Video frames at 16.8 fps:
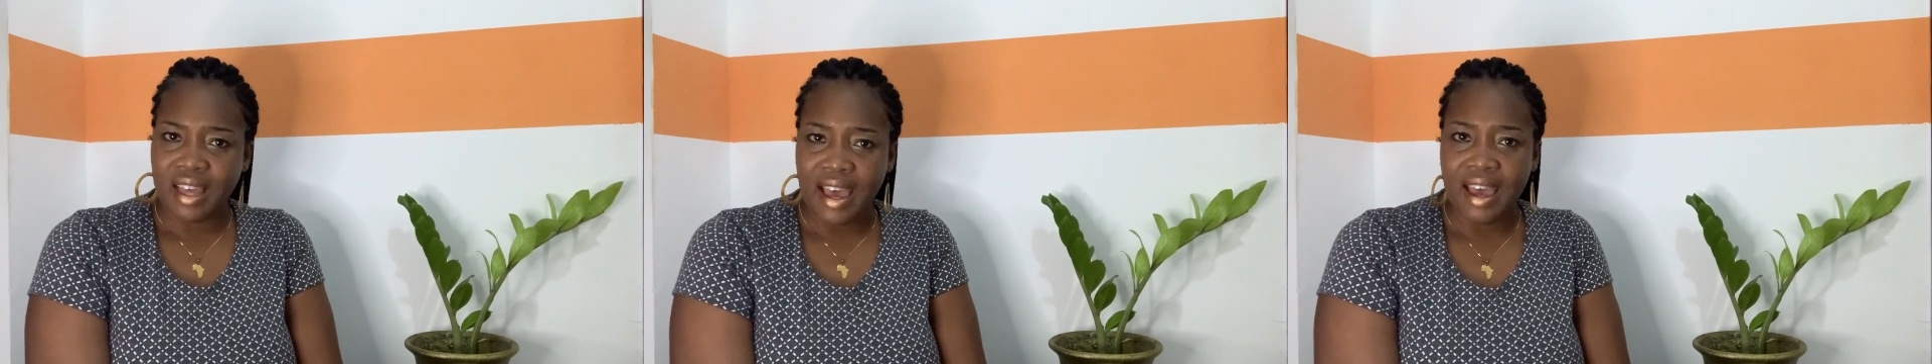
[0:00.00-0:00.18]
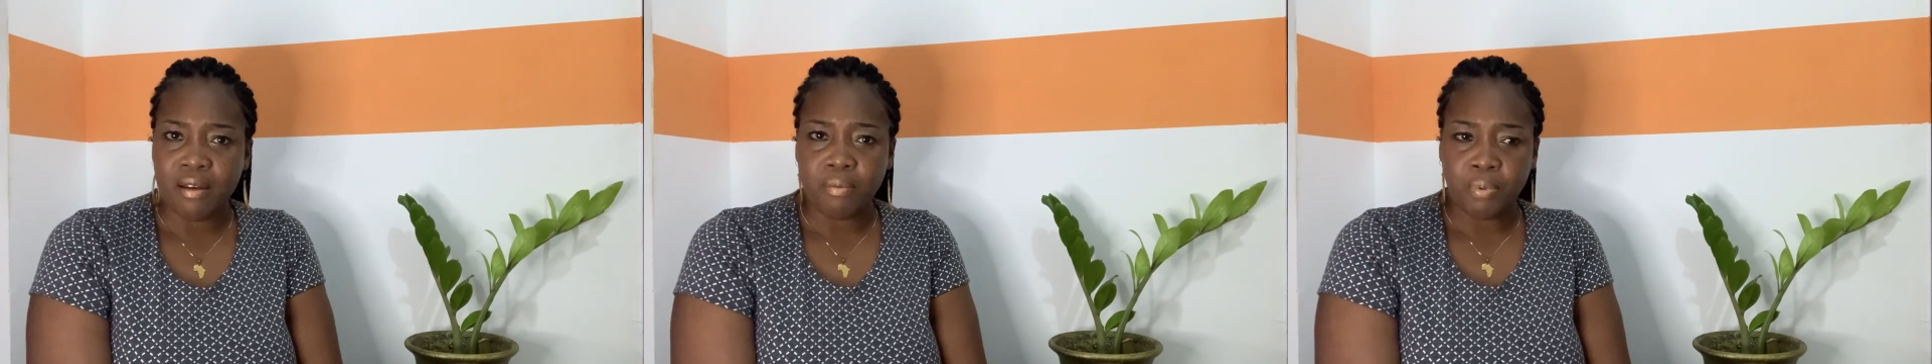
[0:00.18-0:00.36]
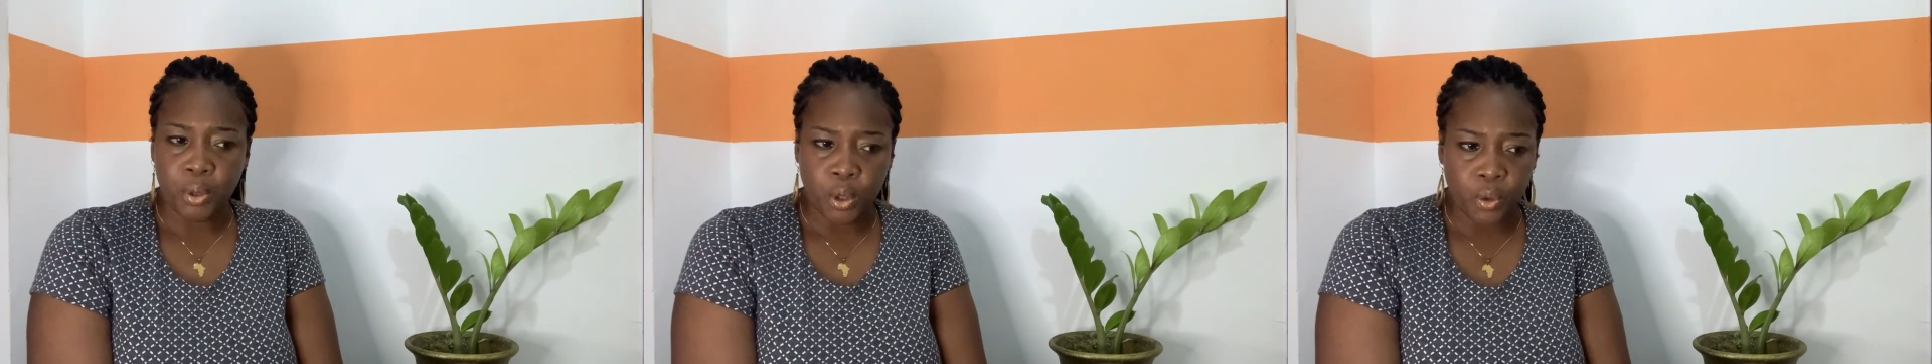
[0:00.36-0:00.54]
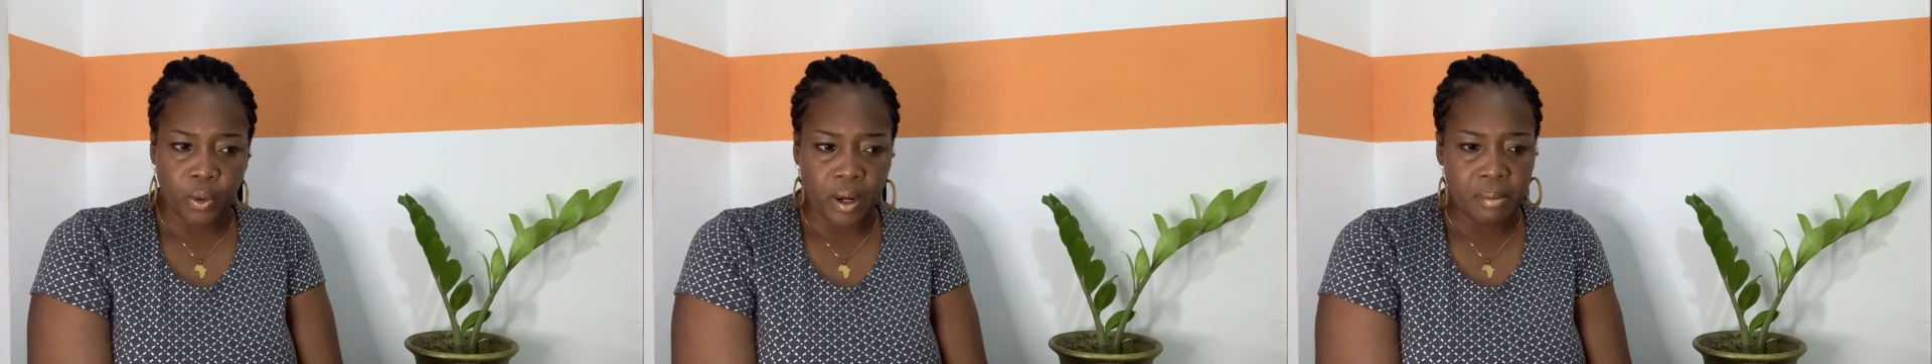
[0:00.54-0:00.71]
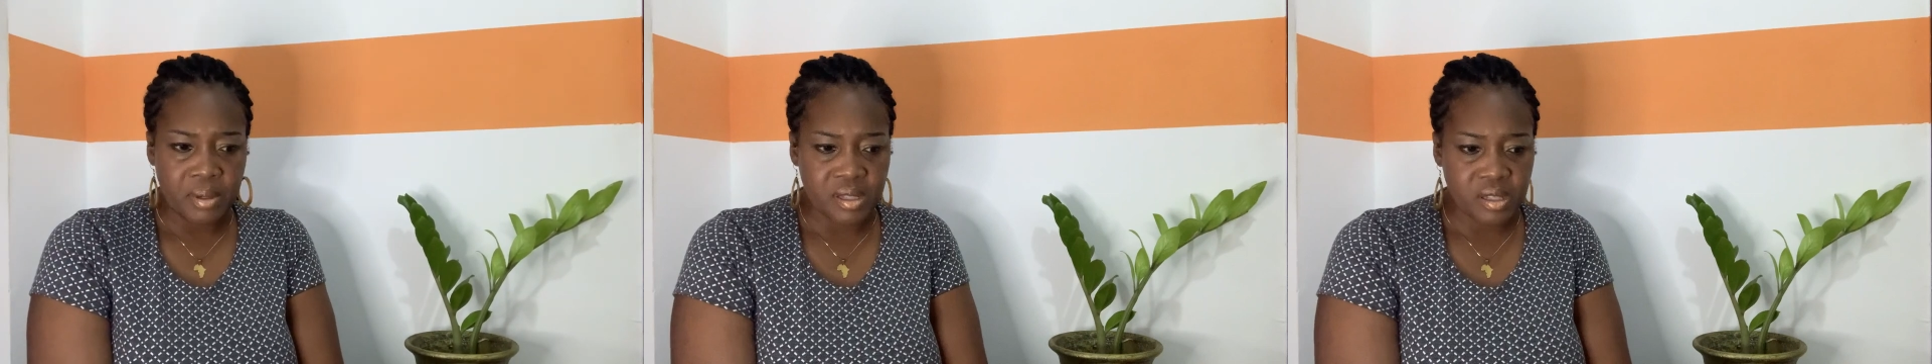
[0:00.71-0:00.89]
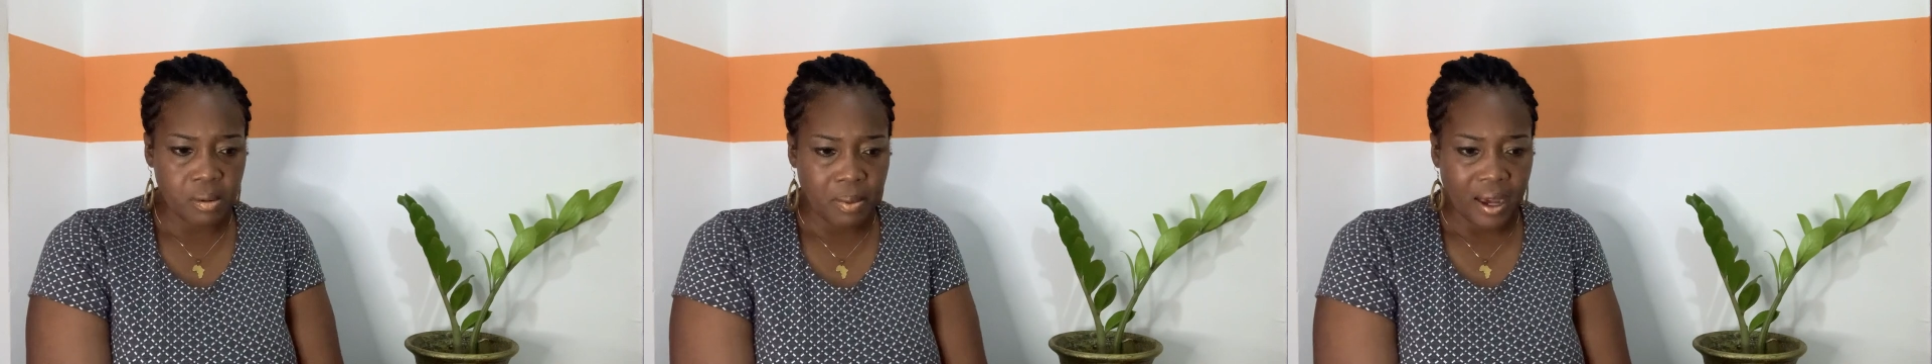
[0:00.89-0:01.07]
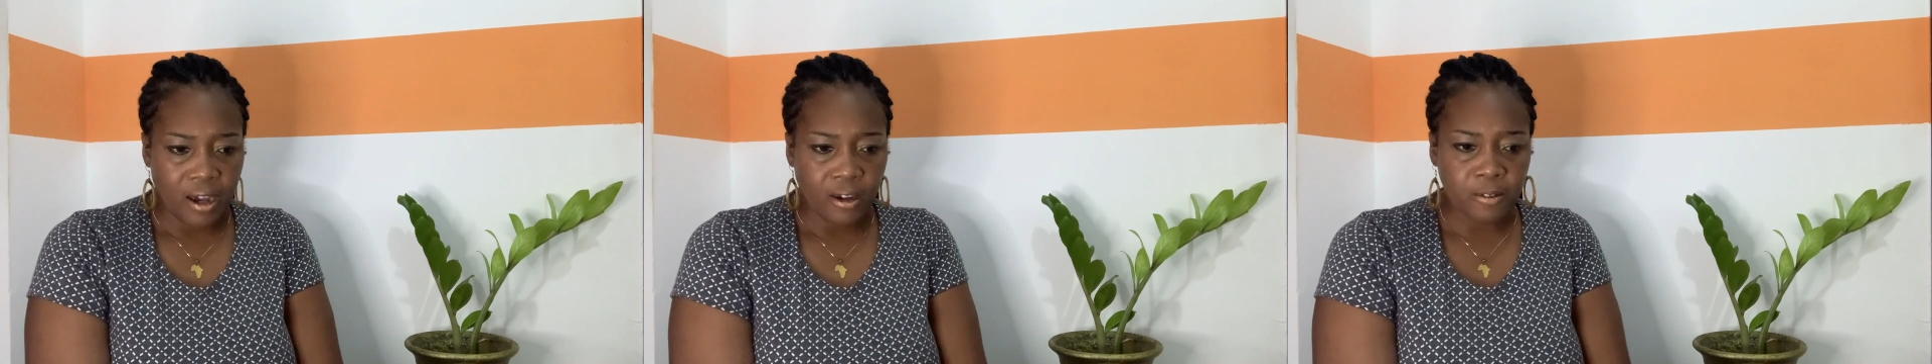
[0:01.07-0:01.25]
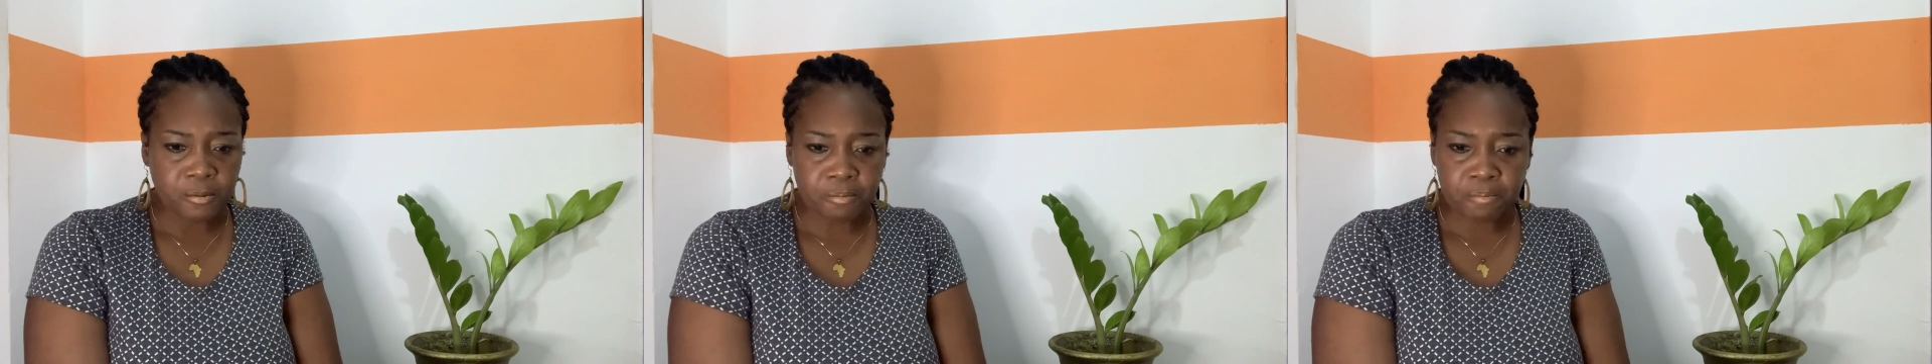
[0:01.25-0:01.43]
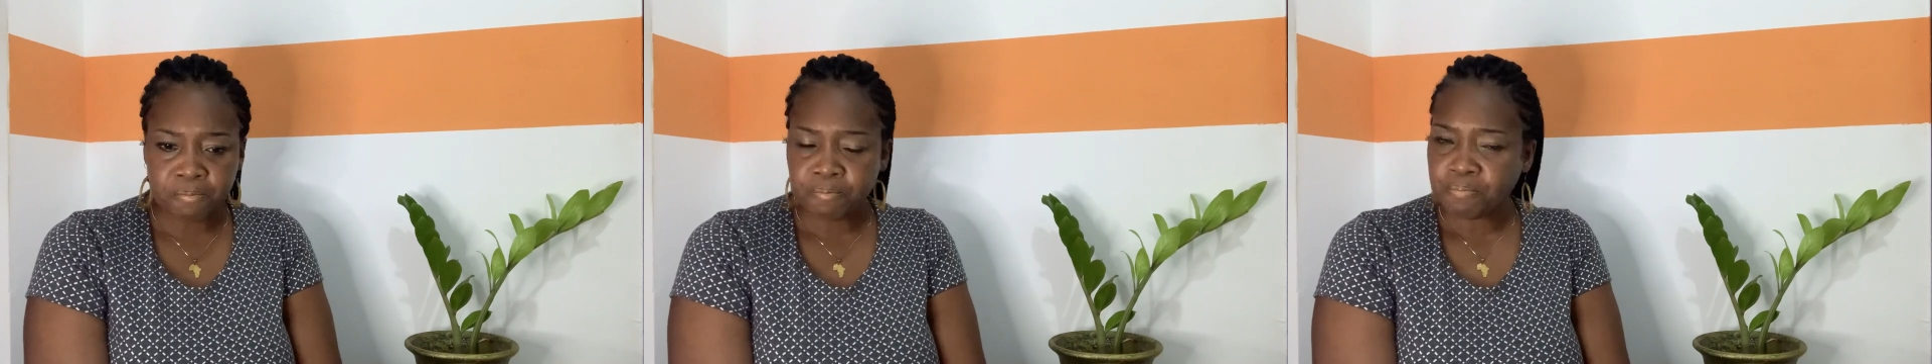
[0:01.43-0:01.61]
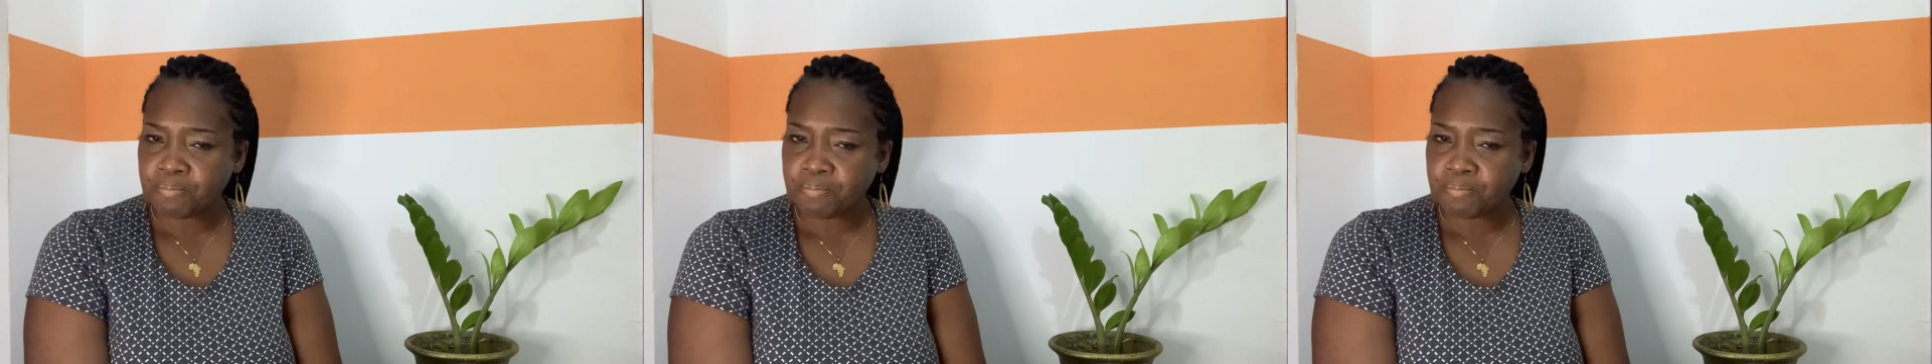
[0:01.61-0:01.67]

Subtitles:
that program is about.